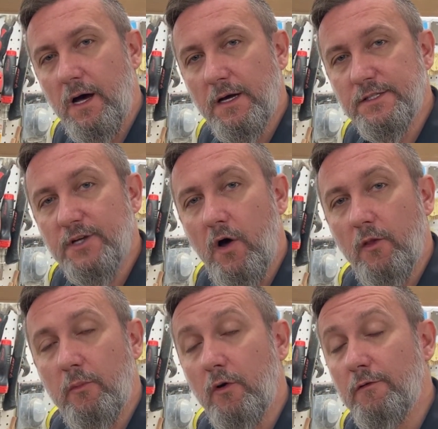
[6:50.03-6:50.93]
is on
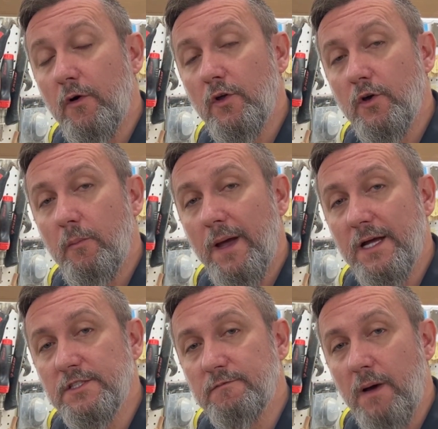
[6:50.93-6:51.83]
the portfolio
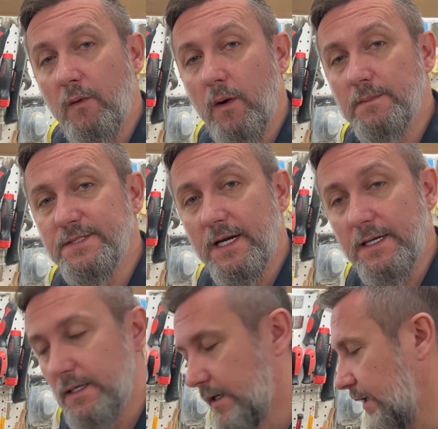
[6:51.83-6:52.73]
page of my website.